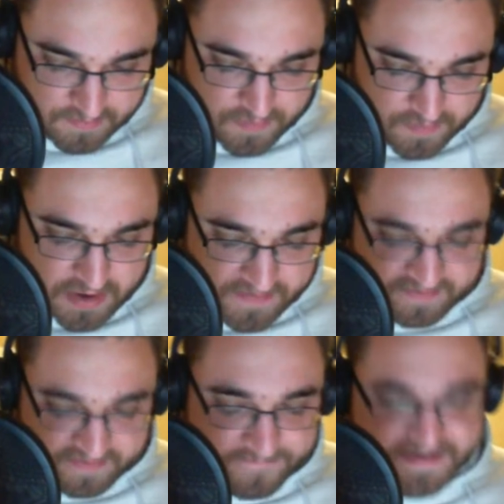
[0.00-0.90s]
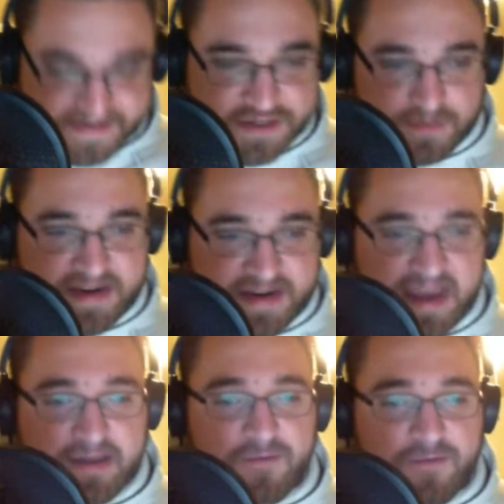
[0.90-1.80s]
official date of
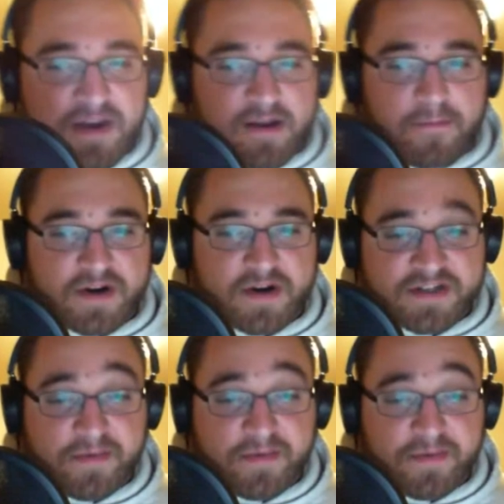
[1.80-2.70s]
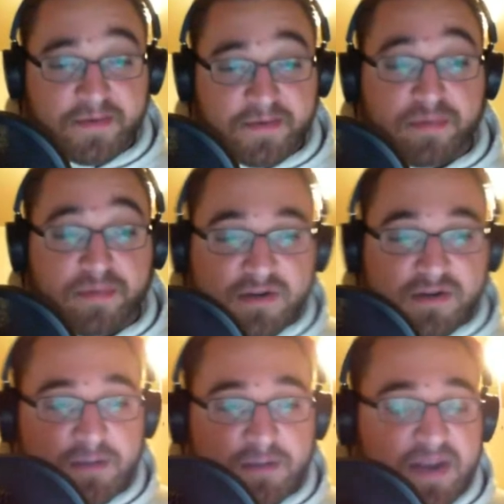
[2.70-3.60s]
when you can purchase, but pre-orders are being
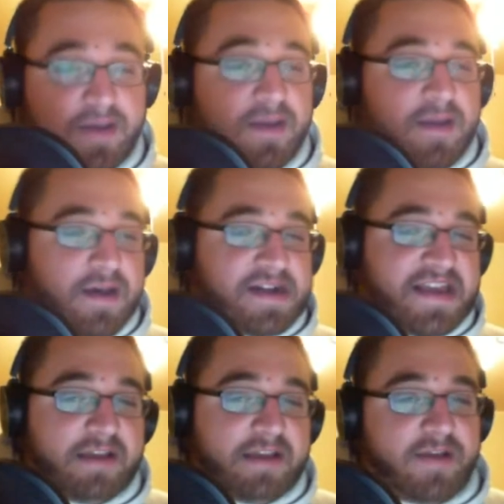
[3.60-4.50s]
taken right now.